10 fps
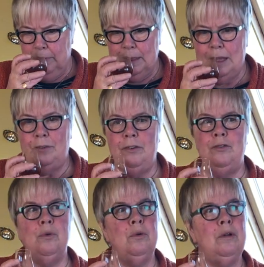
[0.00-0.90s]
this
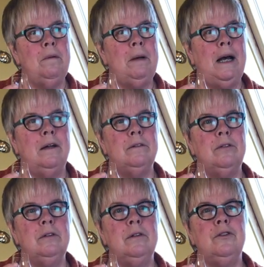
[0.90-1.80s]
is all
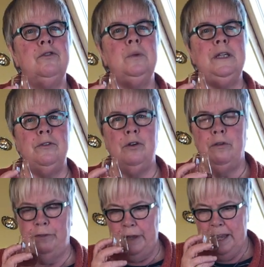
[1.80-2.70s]
about sweet
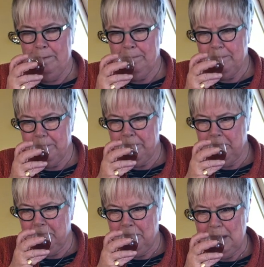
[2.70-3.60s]
toffee,
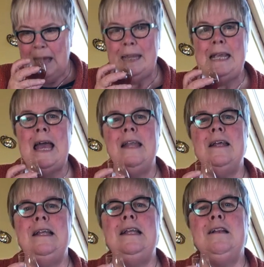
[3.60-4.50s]
and again
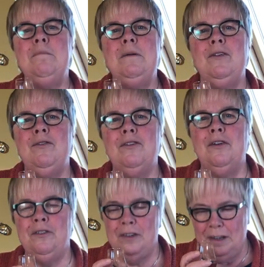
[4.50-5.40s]
a little bit of
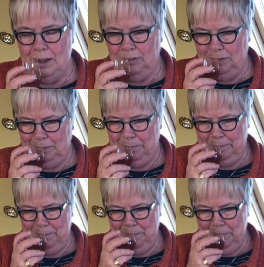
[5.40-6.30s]
saltiness.
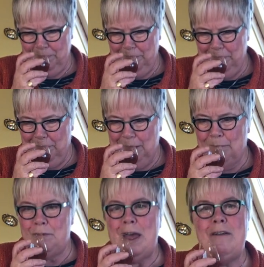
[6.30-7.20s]

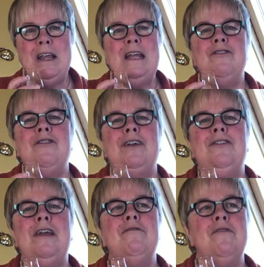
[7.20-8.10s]
Very
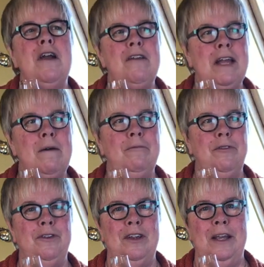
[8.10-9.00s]
interesting, very
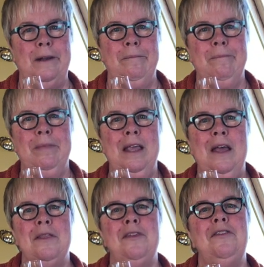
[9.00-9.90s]
comforting.
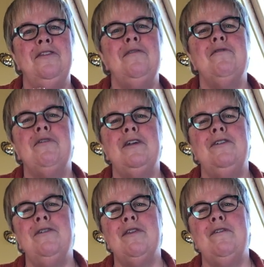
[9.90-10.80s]
This is in front
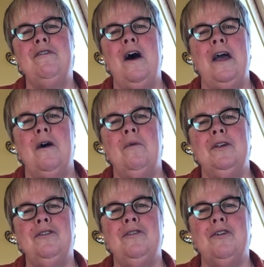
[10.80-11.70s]
of the fire
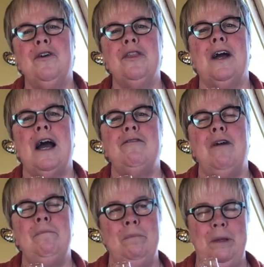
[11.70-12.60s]
once you've got the
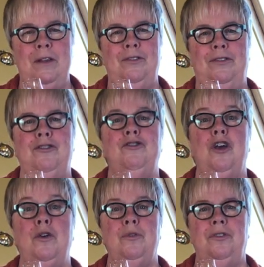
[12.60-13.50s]
crumpets
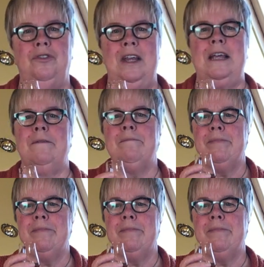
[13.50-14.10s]
toasting.